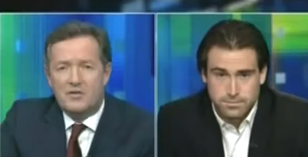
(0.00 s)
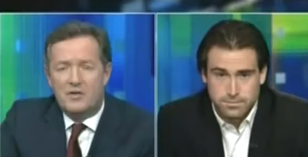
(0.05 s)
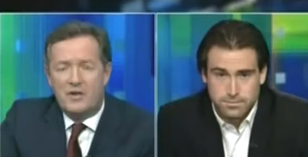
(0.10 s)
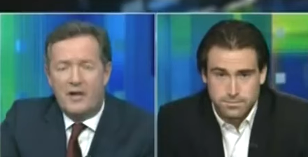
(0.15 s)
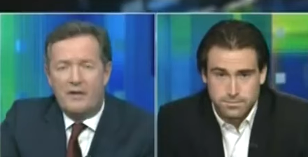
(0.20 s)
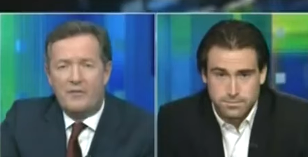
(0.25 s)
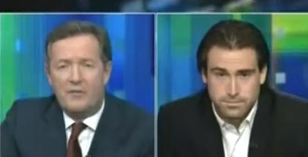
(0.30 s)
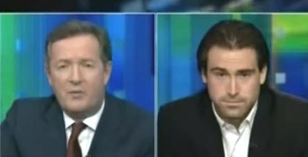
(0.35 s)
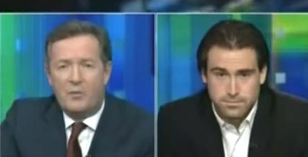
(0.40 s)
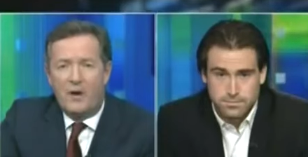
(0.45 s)
Speaker 1: should
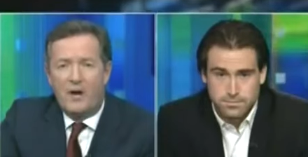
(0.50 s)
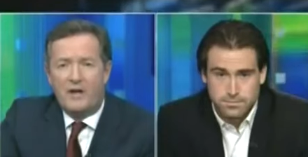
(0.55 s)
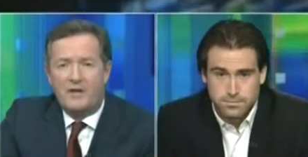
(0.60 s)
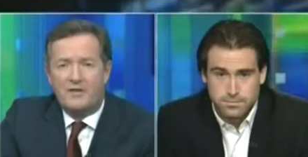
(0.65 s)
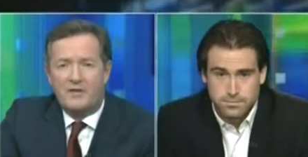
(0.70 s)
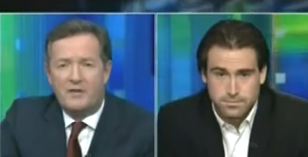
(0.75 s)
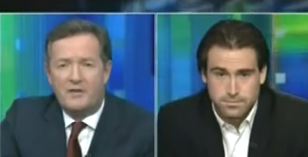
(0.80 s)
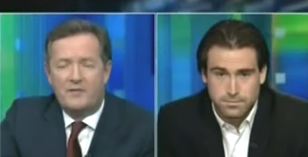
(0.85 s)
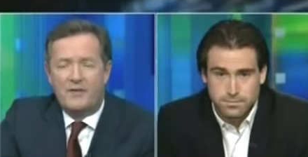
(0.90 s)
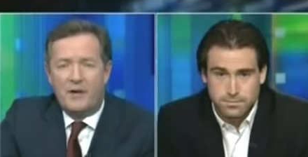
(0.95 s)
have the
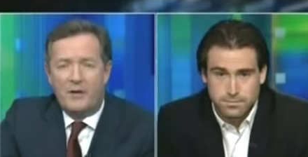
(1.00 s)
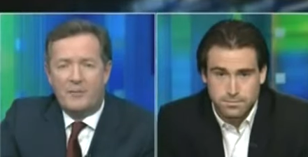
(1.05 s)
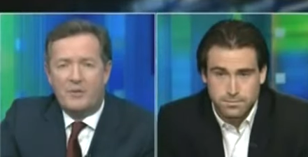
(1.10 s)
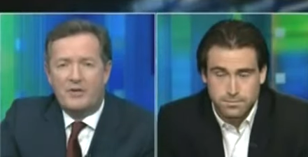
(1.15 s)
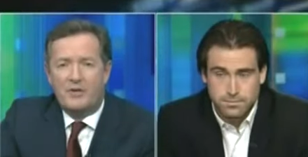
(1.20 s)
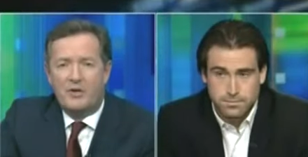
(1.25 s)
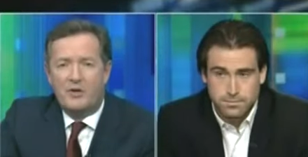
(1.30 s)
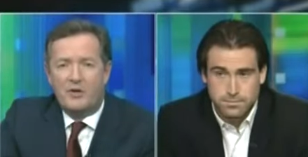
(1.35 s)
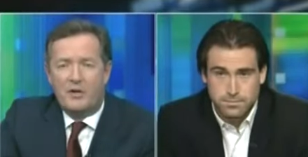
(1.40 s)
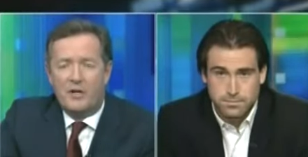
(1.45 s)
right to develop
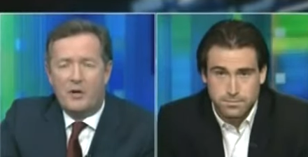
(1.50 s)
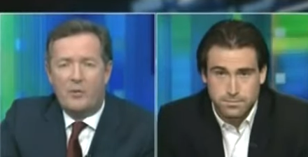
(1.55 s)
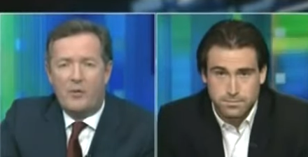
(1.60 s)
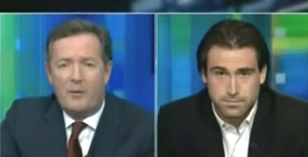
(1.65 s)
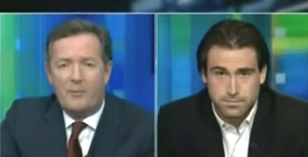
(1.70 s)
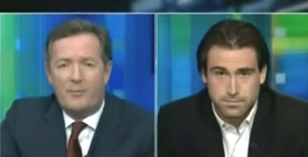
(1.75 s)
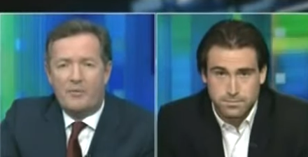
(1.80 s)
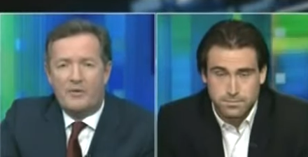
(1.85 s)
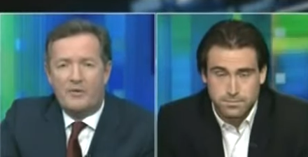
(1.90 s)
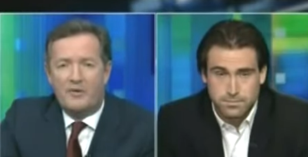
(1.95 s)
a nuclear
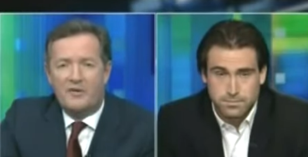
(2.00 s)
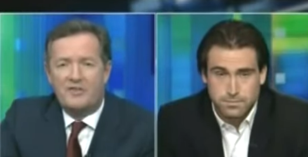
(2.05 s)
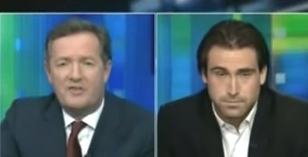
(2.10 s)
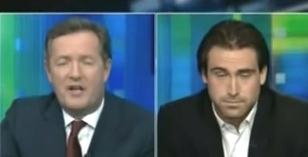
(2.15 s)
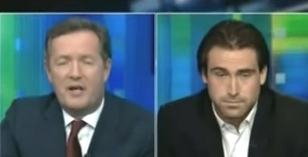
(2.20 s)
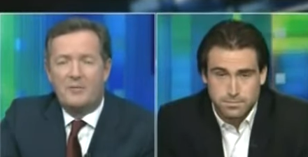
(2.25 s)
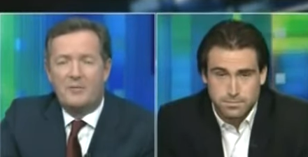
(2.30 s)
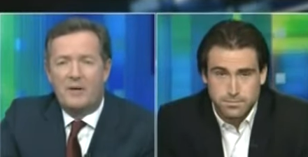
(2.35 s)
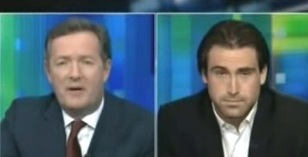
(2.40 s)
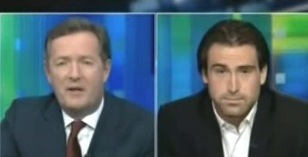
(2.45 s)
weapon. Do you
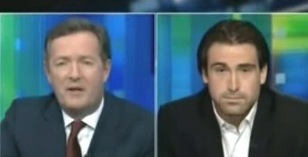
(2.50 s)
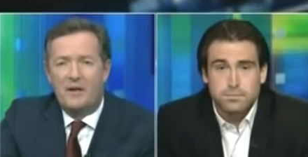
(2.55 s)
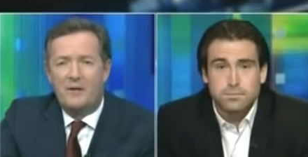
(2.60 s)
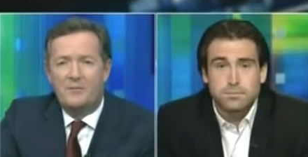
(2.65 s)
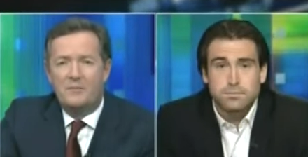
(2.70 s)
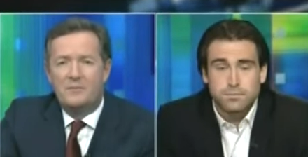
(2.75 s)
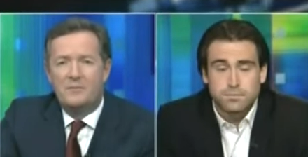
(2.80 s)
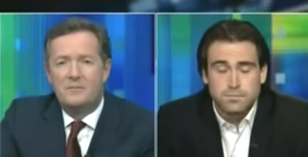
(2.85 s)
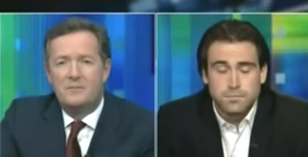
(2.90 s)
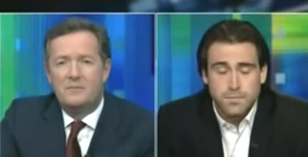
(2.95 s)
stand by that?
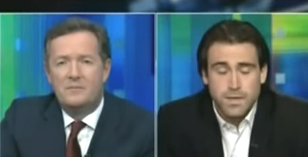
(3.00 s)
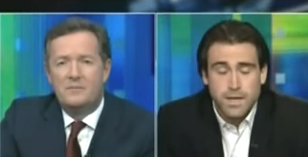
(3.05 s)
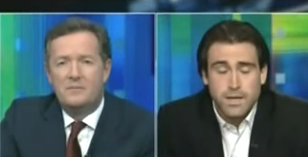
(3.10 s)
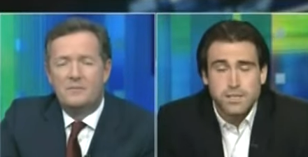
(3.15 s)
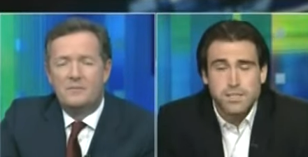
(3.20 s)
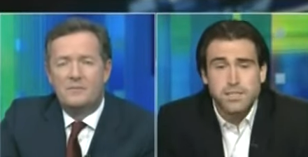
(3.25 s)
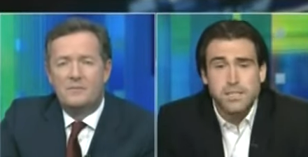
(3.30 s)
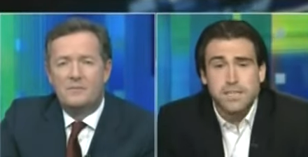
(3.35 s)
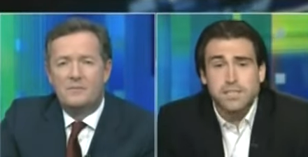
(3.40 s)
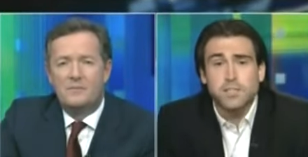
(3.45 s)

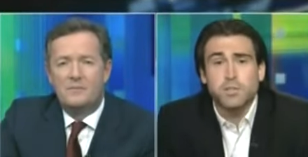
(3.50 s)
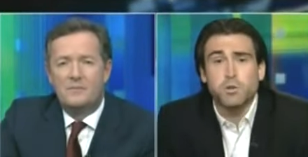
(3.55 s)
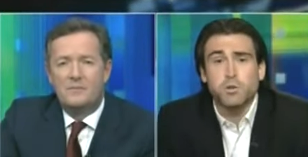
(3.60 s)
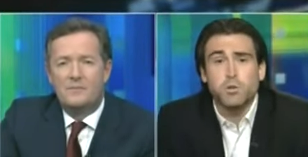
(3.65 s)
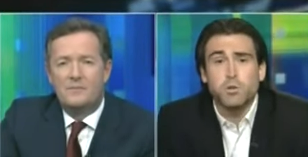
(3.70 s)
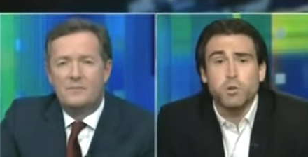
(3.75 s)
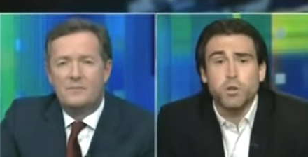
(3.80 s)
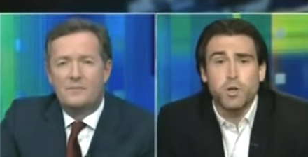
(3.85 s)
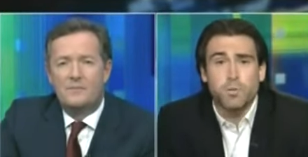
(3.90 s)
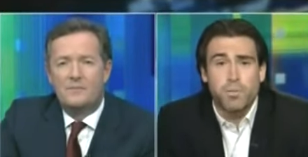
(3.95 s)
Speaker 2: Yes, this has to do
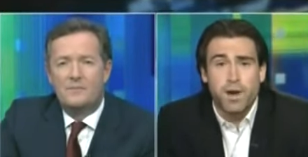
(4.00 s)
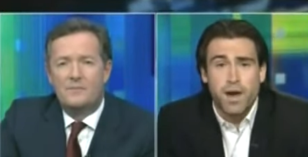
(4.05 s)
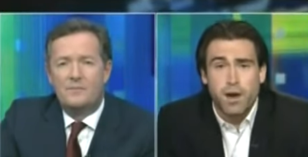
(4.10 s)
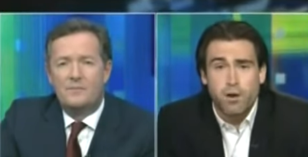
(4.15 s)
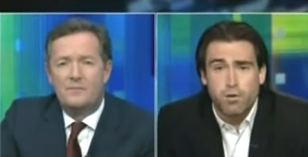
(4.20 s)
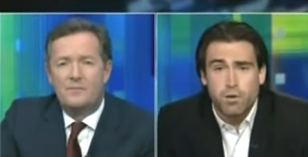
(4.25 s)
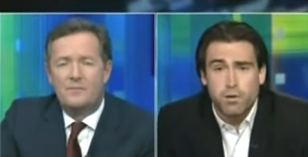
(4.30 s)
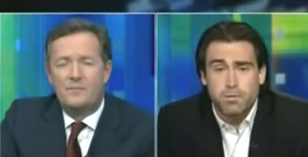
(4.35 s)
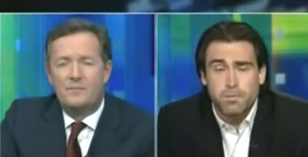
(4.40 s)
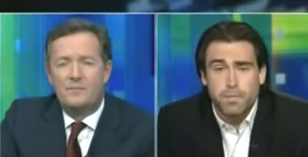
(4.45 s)
with nuclear
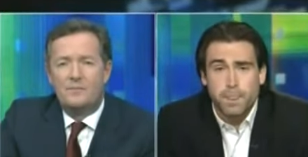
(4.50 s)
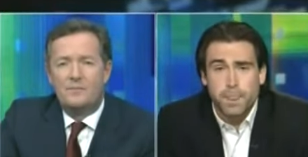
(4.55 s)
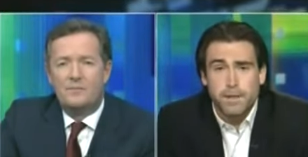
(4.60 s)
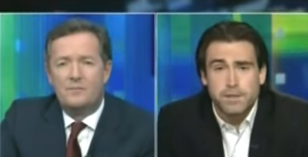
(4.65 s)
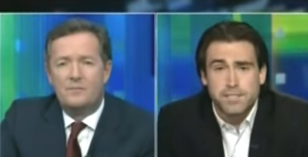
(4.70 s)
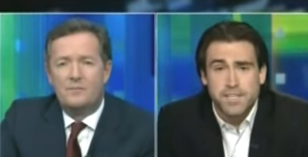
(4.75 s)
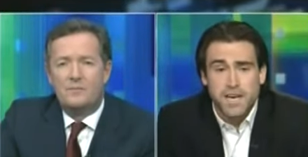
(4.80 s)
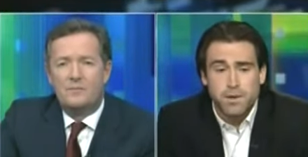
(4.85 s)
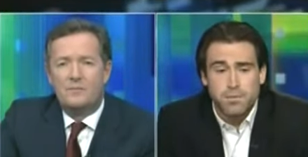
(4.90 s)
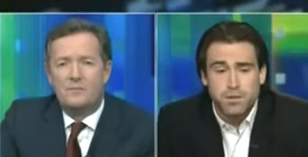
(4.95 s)
power.
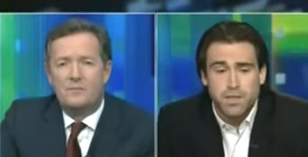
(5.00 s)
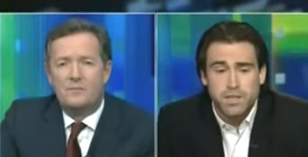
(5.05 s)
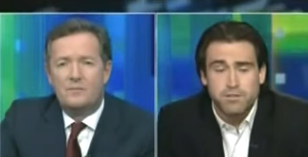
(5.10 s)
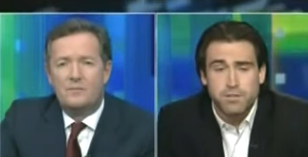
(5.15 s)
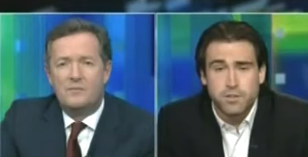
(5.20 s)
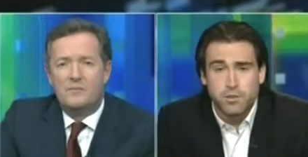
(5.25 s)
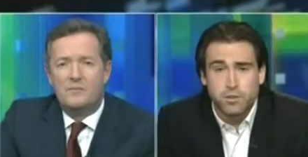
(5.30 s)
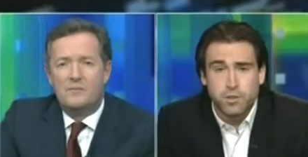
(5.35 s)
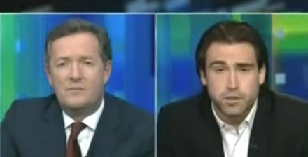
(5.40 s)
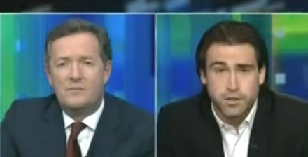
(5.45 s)
You see, I
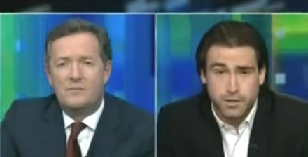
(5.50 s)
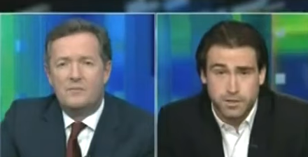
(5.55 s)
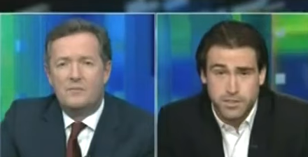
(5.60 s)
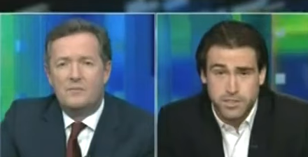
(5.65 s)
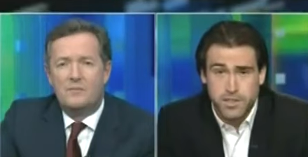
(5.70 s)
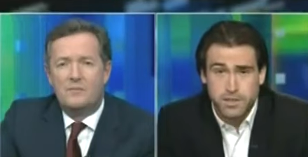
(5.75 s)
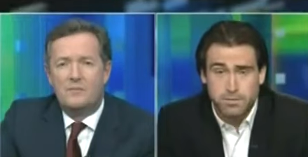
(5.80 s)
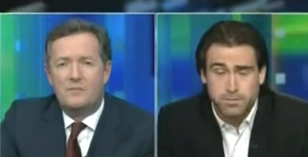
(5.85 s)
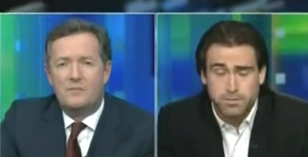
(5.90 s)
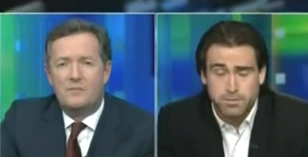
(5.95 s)
believe in nuclear
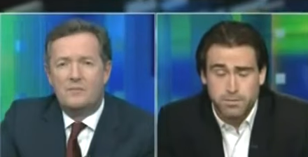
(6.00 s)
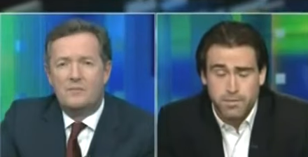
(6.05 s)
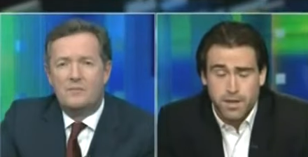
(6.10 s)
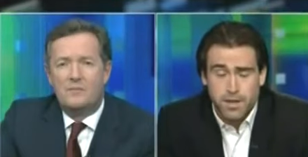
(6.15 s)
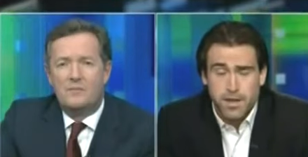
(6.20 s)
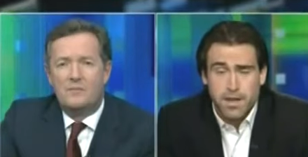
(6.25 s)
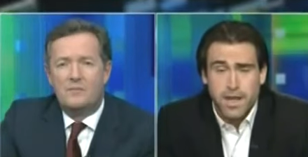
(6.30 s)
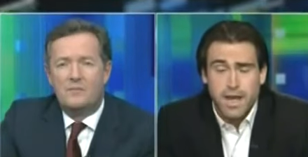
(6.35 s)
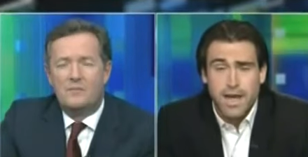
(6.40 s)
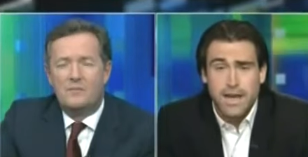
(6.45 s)
energy
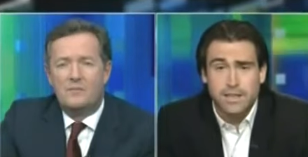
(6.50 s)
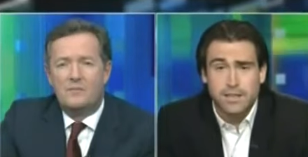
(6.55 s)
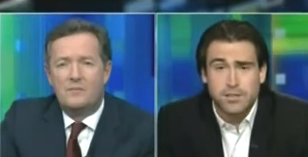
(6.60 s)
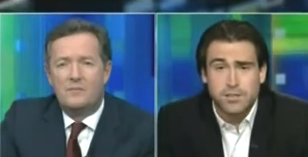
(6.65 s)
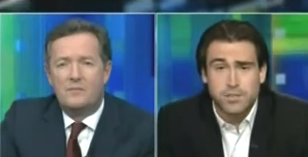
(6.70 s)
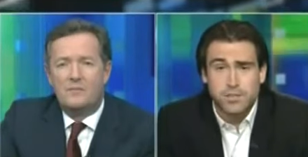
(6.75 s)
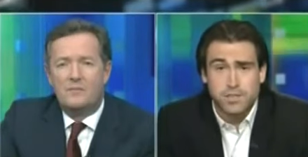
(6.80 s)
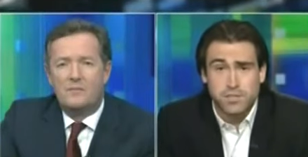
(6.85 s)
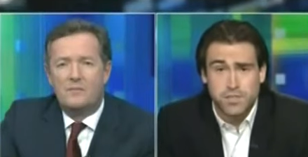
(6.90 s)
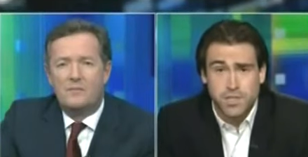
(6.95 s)
and
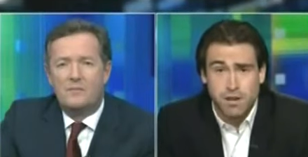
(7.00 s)
this, the